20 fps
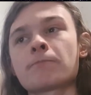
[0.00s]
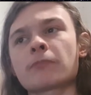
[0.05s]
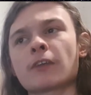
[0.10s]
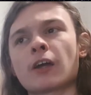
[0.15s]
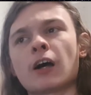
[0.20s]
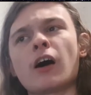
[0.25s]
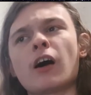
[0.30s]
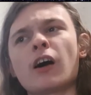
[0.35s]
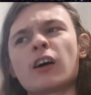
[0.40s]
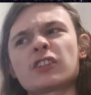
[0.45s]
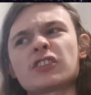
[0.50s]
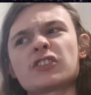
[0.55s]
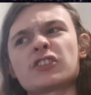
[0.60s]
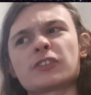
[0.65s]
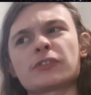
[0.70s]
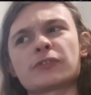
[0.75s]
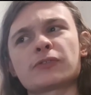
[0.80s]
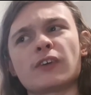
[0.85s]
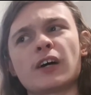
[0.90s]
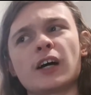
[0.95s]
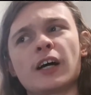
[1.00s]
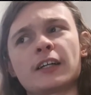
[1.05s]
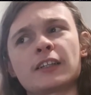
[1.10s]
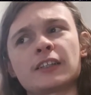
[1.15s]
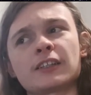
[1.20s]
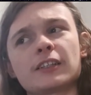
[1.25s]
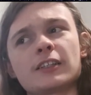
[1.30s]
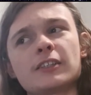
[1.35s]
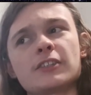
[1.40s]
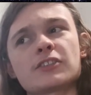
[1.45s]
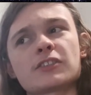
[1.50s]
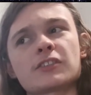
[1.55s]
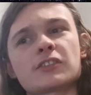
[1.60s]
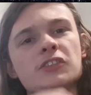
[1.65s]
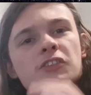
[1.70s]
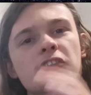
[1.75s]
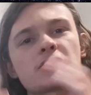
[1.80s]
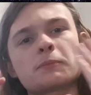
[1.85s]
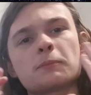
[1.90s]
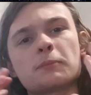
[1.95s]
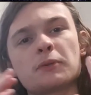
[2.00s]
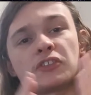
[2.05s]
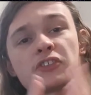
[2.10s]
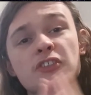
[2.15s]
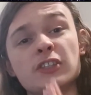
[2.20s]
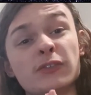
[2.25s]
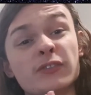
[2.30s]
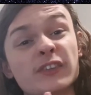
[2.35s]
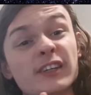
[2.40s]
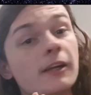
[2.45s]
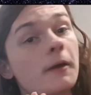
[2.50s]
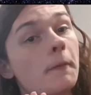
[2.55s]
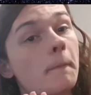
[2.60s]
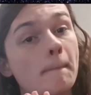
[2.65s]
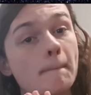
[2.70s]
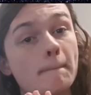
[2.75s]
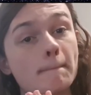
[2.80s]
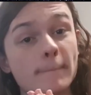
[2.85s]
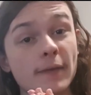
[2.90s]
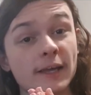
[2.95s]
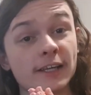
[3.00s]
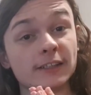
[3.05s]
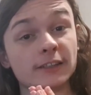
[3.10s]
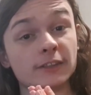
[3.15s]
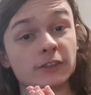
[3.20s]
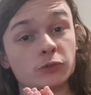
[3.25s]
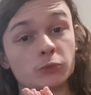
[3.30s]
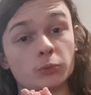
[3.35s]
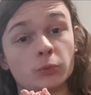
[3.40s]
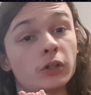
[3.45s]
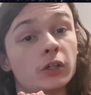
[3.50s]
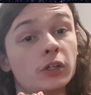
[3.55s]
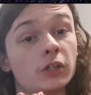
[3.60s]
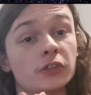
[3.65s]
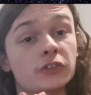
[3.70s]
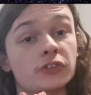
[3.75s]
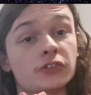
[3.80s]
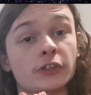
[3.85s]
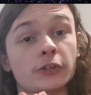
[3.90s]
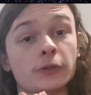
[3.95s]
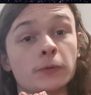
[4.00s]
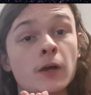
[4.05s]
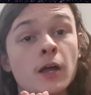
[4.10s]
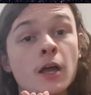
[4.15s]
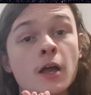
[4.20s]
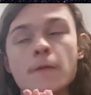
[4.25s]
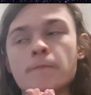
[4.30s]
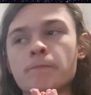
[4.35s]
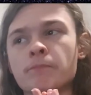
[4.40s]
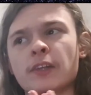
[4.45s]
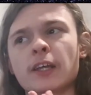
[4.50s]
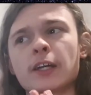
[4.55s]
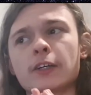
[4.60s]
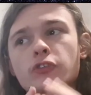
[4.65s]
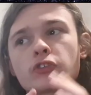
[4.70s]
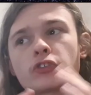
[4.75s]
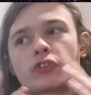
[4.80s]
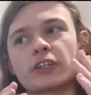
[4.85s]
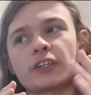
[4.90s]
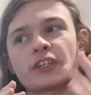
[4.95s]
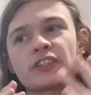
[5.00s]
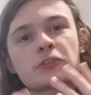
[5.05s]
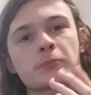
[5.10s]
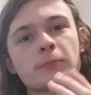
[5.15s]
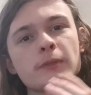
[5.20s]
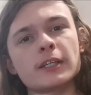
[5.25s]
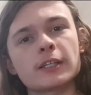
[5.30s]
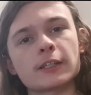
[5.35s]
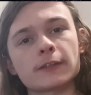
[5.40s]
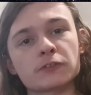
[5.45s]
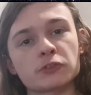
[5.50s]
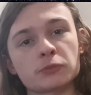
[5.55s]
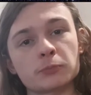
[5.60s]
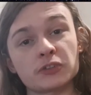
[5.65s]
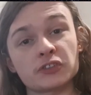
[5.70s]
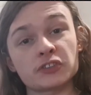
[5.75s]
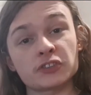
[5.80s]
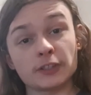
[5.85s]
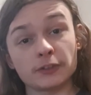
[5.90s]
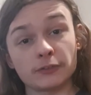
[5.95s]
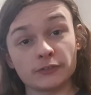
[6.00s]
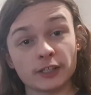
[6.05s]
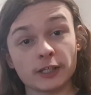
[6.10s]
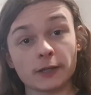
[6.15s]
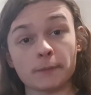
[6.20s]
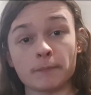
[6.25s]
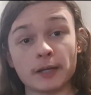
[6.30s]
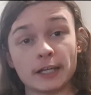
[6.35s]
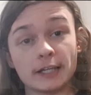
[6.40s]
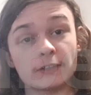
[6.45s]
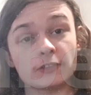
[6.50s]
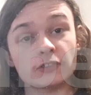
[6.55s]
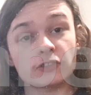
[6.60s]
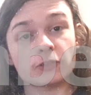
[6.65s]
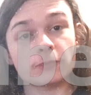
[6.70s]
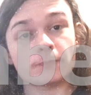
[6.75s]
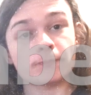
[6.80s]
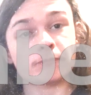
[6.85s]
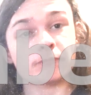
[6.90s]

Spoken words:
harder to find, at least specific makes were. So naturally, speaking of specific makes,